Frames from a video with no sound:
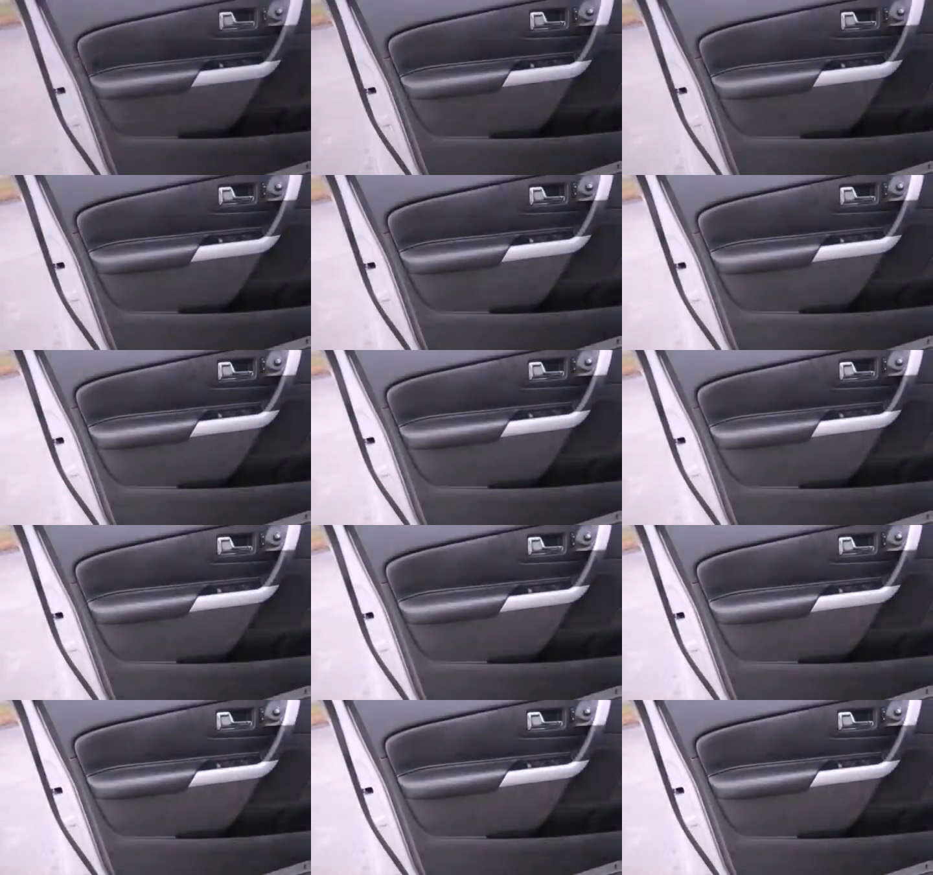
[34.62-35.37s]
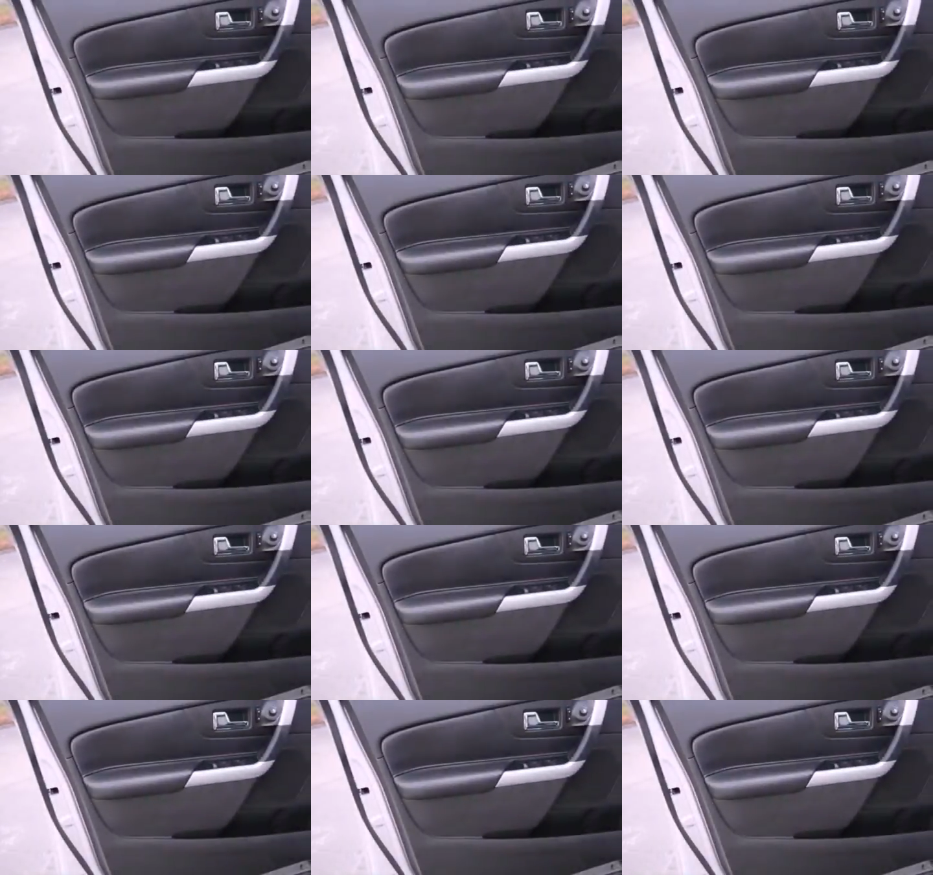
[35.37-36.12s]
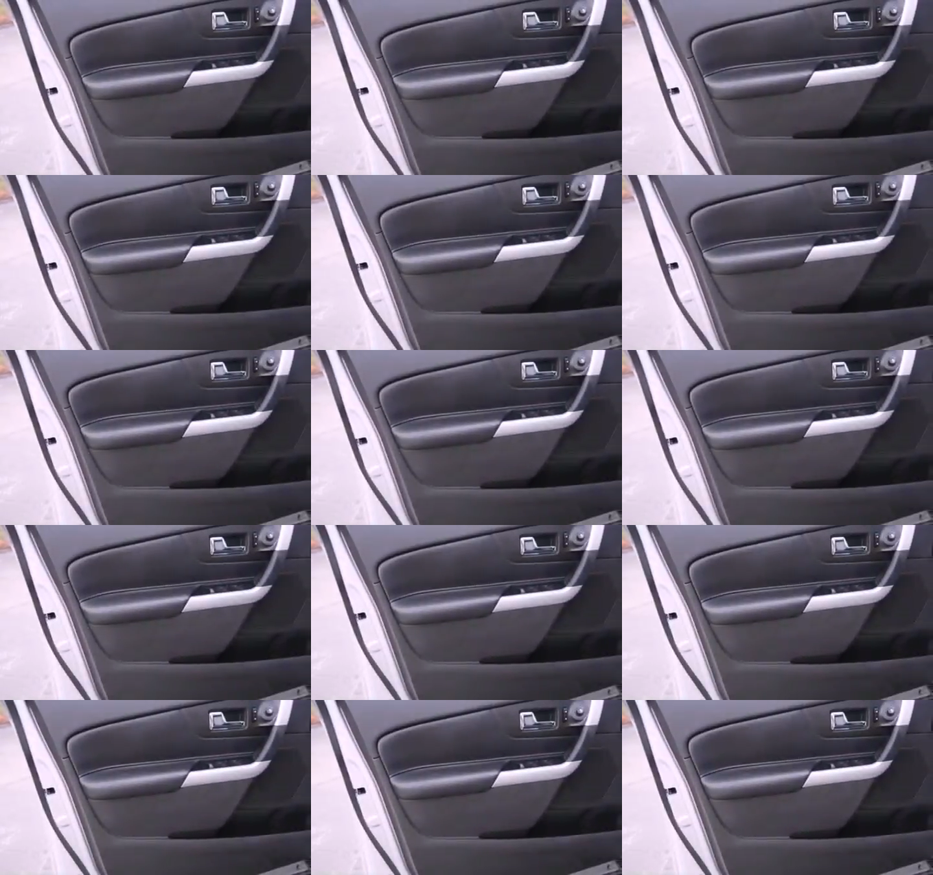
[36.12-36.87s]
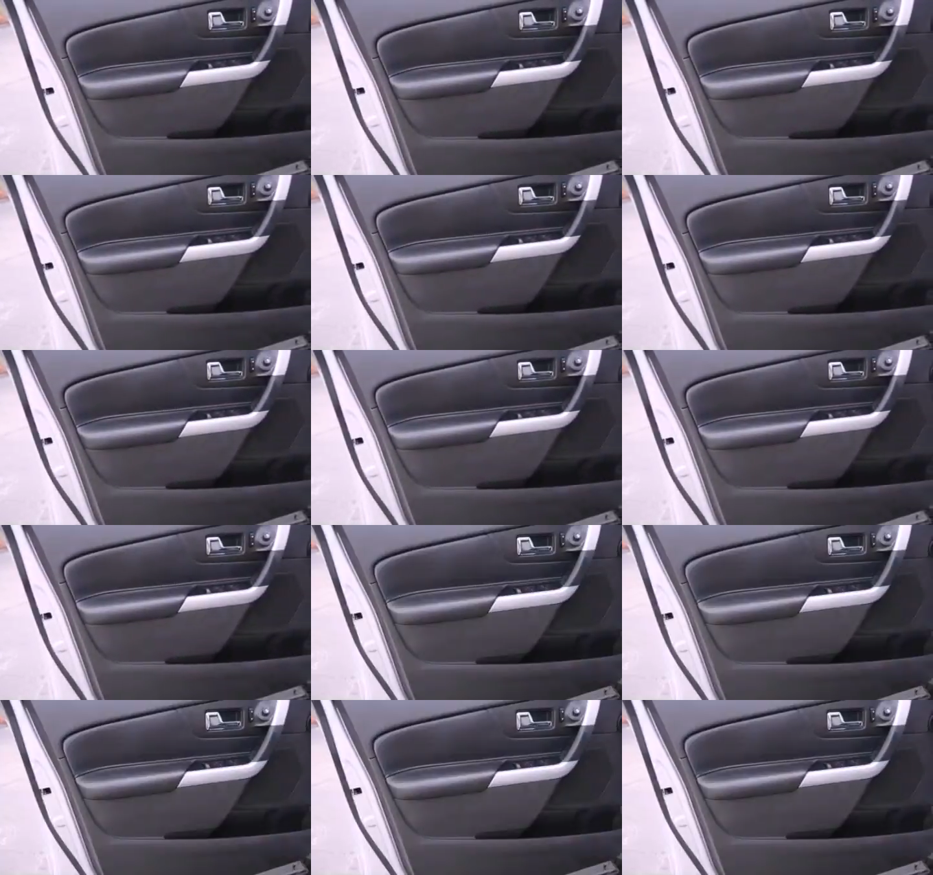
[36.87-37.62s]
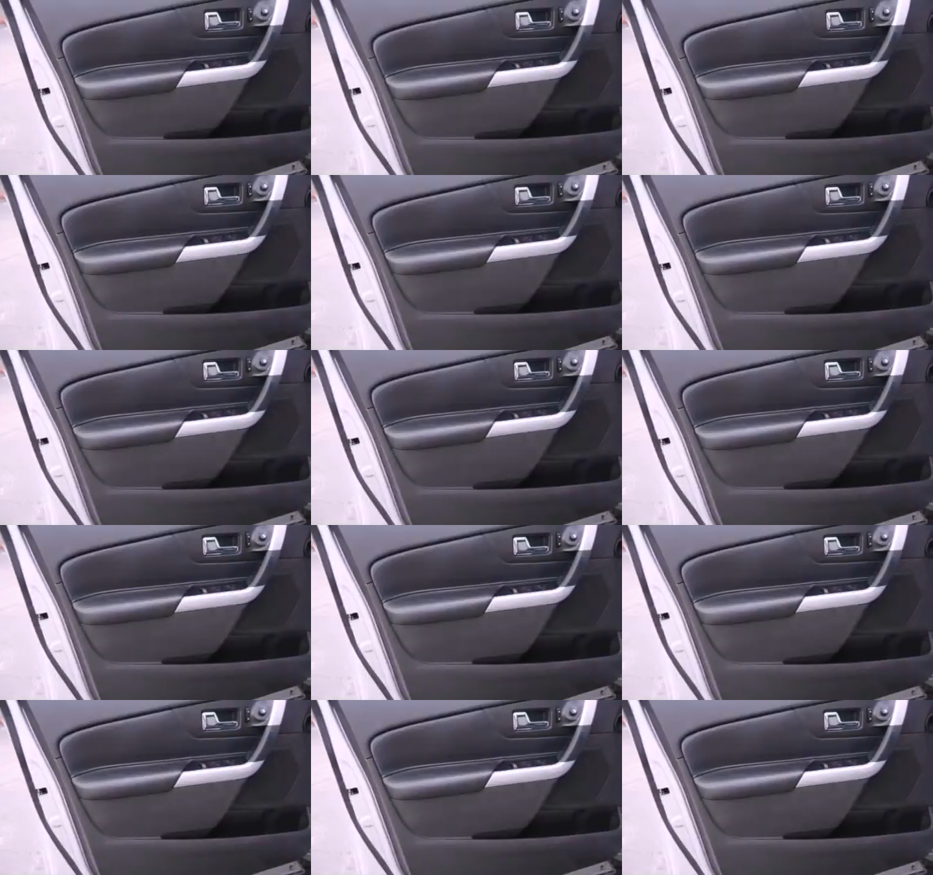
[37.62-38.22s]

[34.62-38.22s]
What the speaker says: No face is visible, so there are no lips to read.